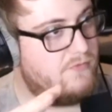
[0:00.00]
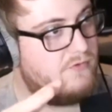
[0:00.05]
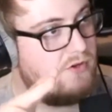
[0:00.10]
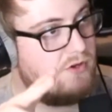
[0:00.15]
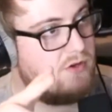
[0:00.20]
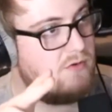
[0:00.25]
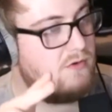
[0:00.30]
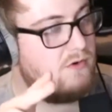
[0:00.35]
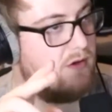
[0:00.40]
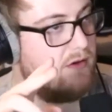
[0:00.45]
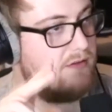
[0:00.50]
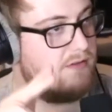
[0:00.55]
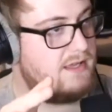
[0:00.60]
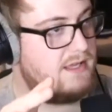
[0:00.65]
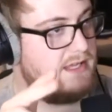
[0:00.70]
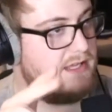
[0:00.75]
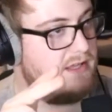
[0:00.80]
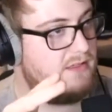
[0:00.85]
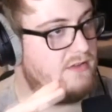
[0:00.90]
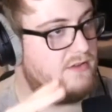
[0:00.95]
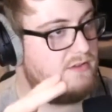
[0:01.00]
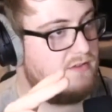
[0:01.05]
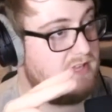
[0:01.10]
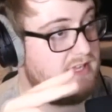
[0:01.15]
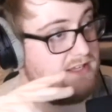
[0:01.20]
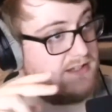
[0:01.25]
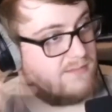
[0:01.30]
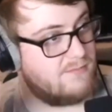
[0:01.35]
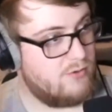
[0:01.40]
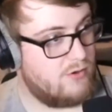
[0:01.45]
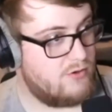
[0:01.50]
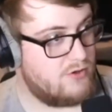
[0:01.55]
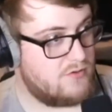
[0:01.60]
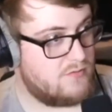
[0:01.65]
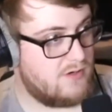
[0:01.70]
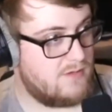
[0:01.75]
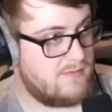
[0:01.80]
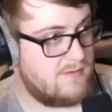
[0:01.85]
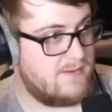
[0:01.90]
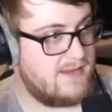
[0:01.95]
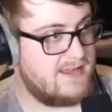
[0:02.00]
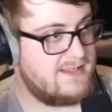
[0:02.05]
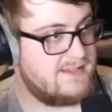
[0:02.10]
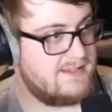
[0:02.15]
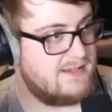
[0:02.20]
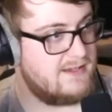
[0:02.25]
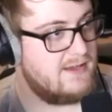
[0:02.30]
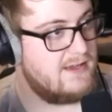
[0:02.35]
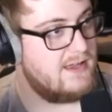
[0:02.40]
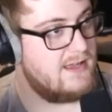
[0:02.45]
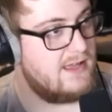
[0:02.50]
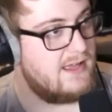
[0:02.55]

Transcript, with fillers: Do you not think that this approach might be better?